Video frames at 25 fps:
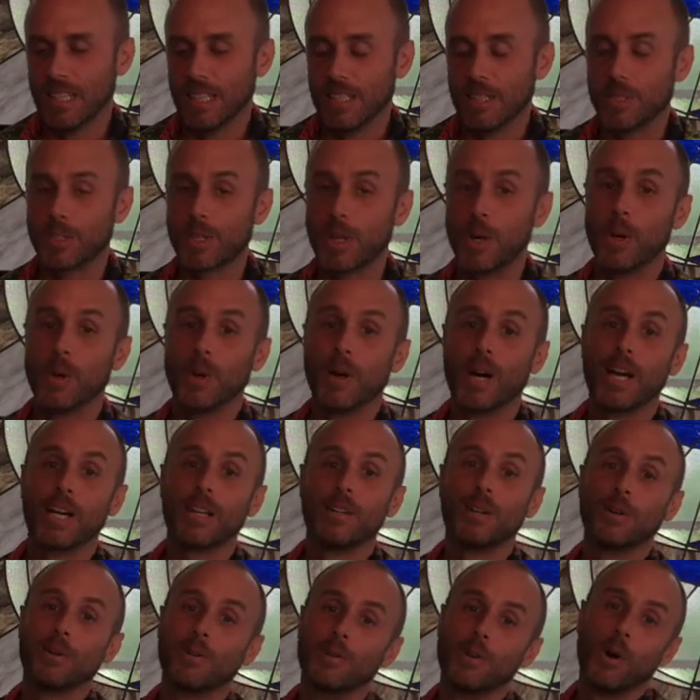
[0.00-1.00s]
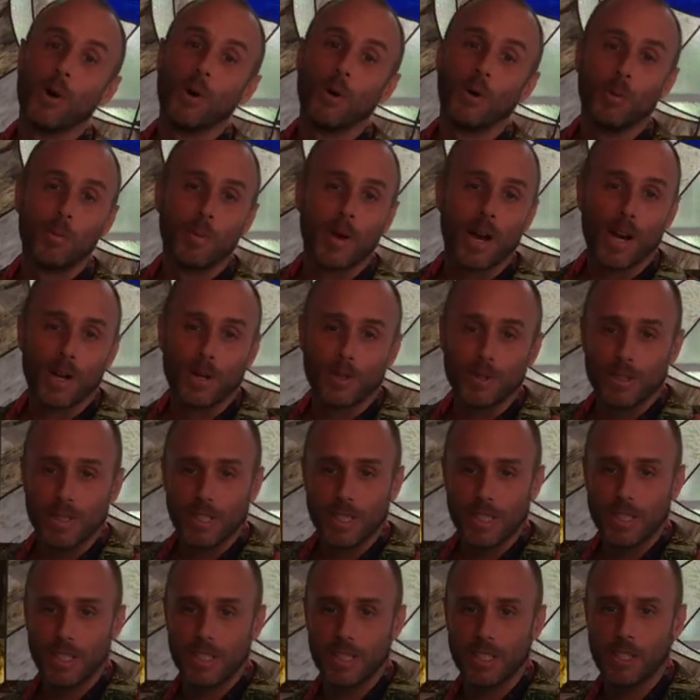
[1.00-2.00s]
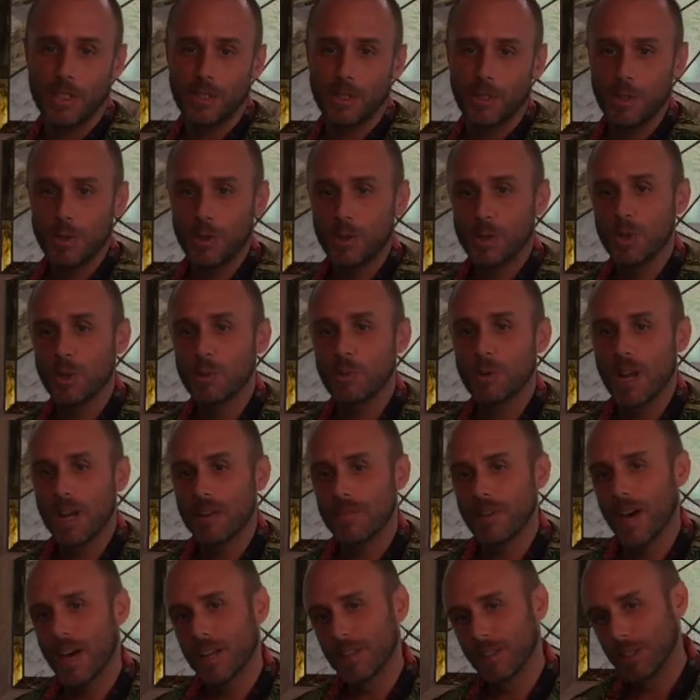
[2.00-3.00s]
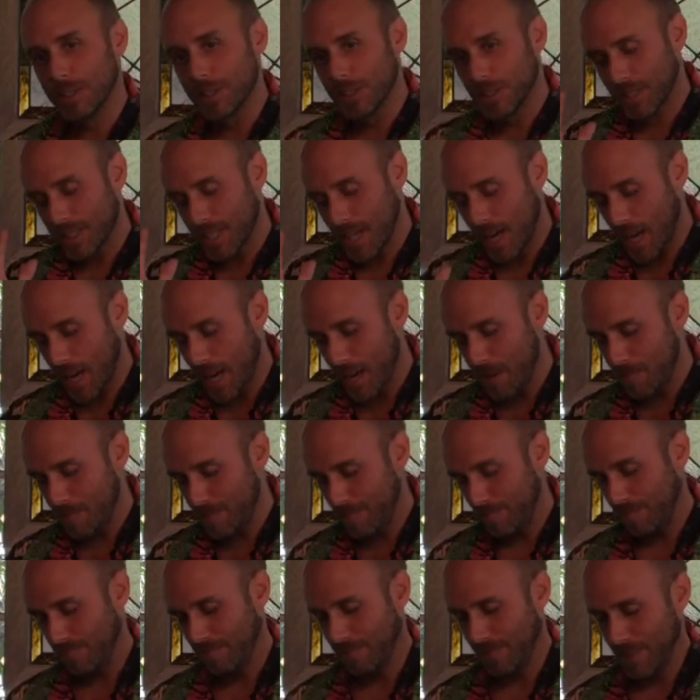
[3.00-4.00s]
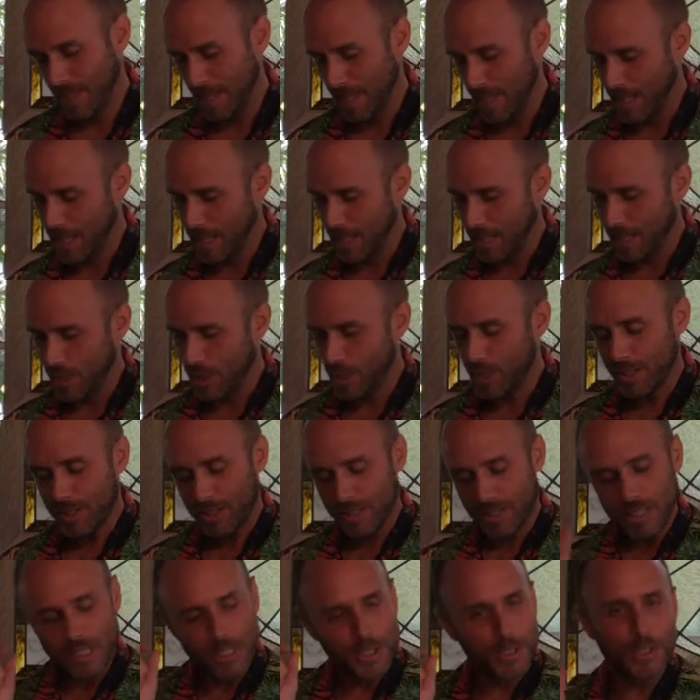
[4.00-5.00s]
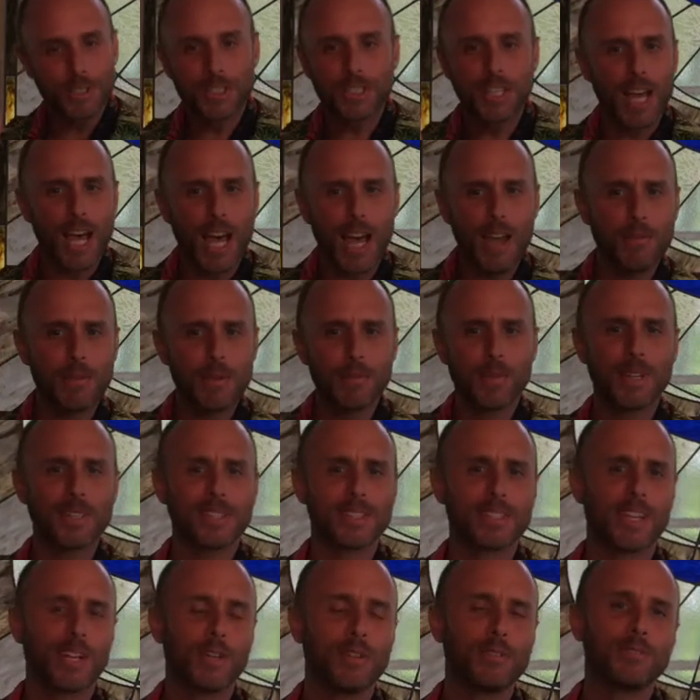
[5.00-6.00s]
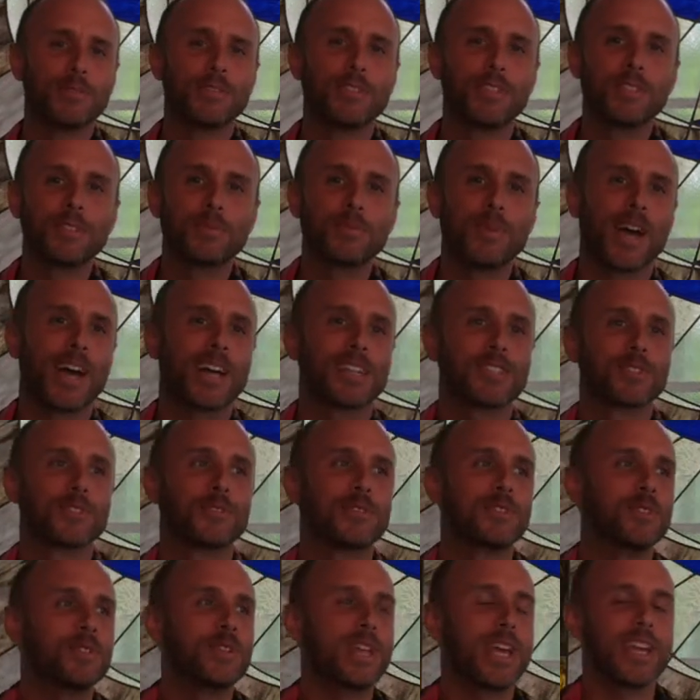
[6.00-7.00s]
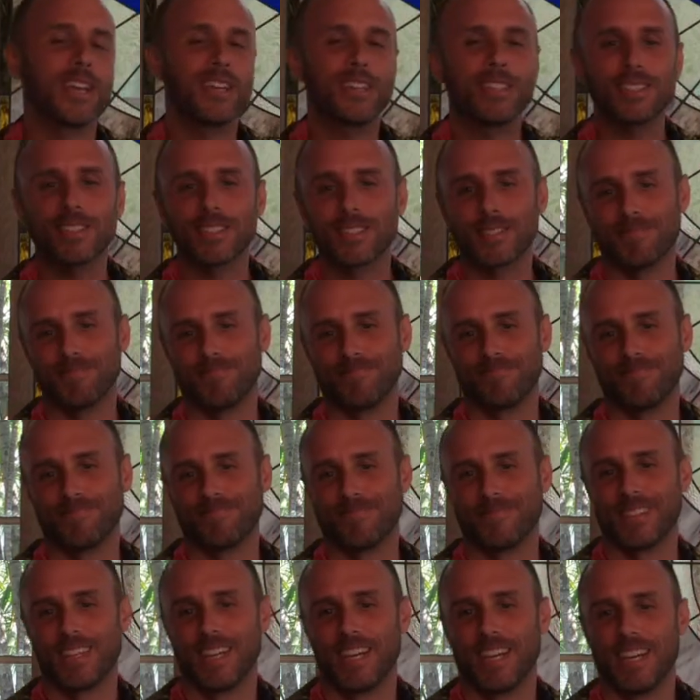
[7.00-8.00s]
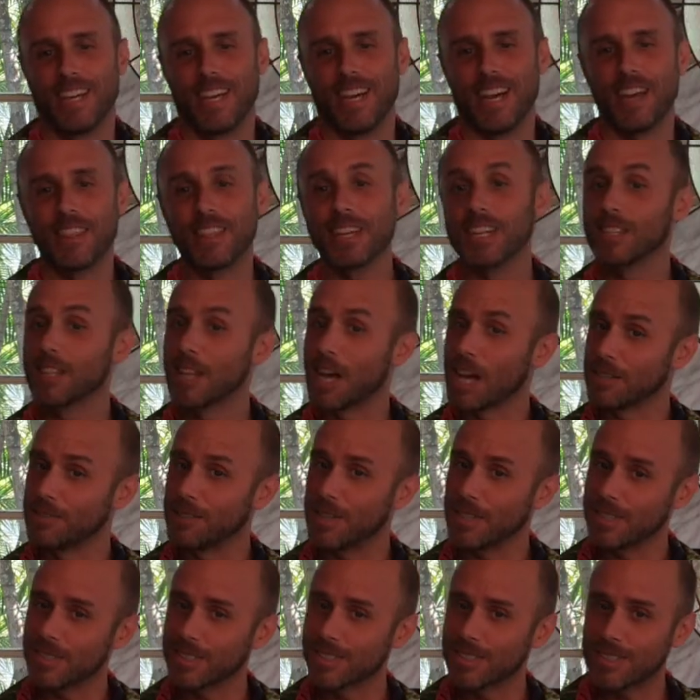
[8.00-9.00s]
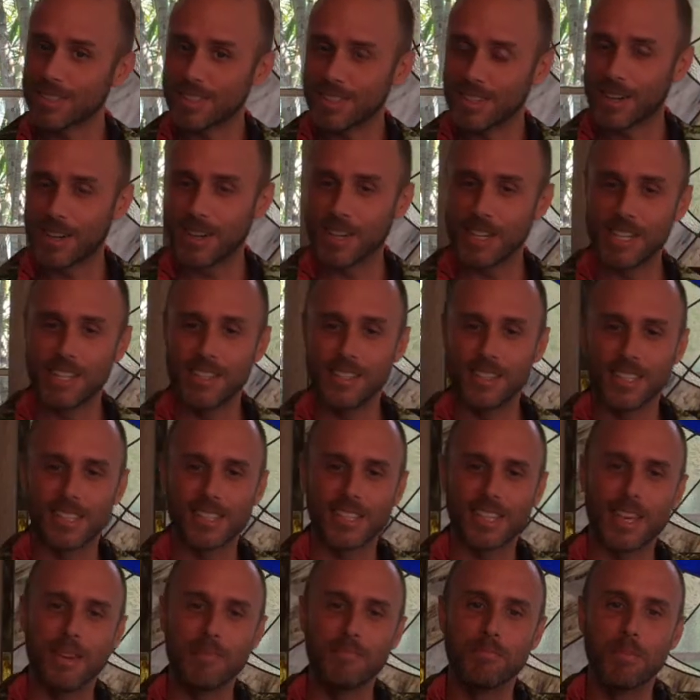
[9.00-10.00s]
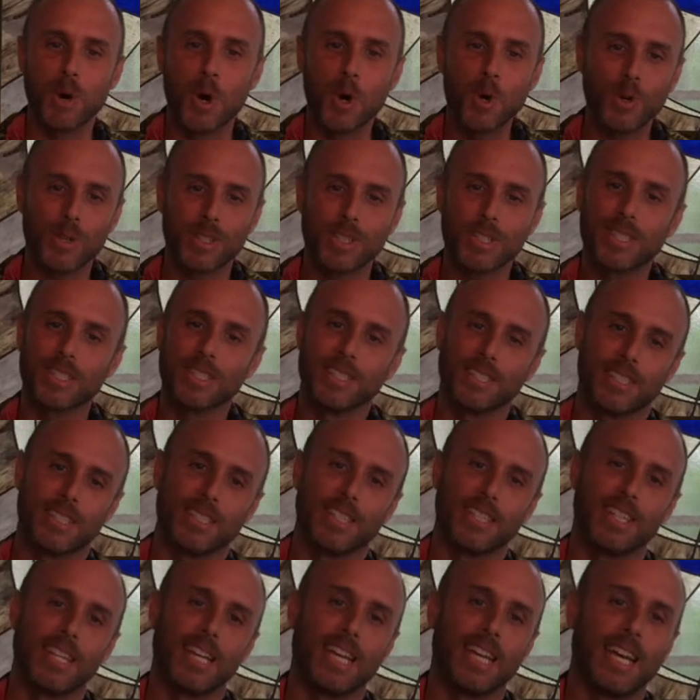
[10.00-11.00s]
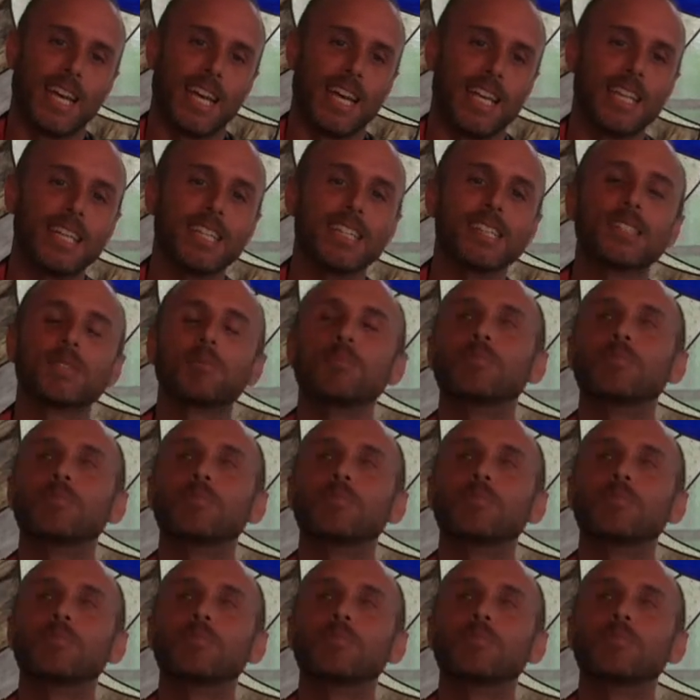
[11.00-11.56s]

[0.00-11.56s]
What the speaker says: So I don't know about you, but I've had a little time, just a little time to myself these past few days. I think a lot of us are in the same boat, and it's